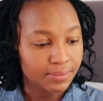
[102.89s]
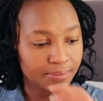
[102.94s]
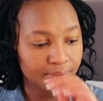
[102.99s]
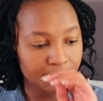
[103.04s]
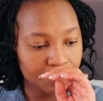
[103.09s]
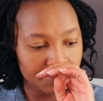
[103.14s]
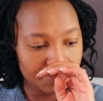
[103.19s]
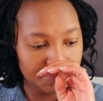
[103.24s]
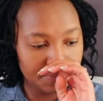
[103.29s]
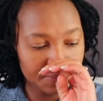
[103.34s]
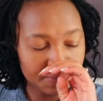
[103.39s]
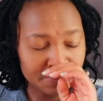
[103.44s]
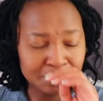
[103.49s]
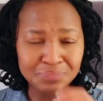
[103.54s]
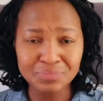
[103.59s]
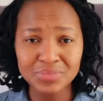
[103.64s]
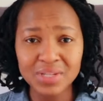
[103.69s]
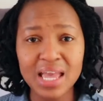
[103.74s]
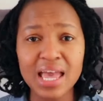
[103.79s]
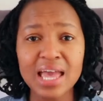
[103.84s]

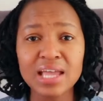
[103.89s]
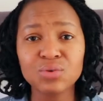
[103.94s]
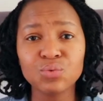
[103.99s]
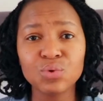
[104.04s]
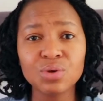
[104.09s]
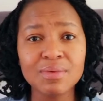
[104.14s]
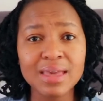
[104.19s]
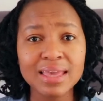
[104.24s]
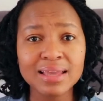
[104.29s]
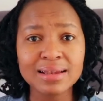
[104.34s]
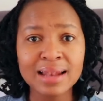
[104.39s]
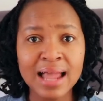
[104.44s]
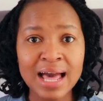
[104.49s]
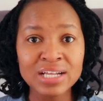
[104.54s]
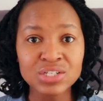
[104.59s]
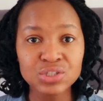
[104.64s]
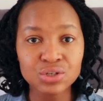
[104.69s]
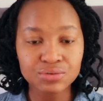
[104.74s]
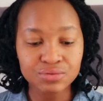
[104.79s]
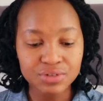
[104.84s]
and we make
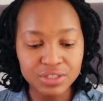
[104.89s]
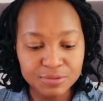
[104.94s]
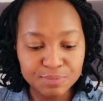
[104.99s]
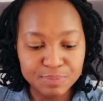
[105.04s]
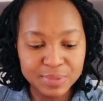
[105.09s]
light of it.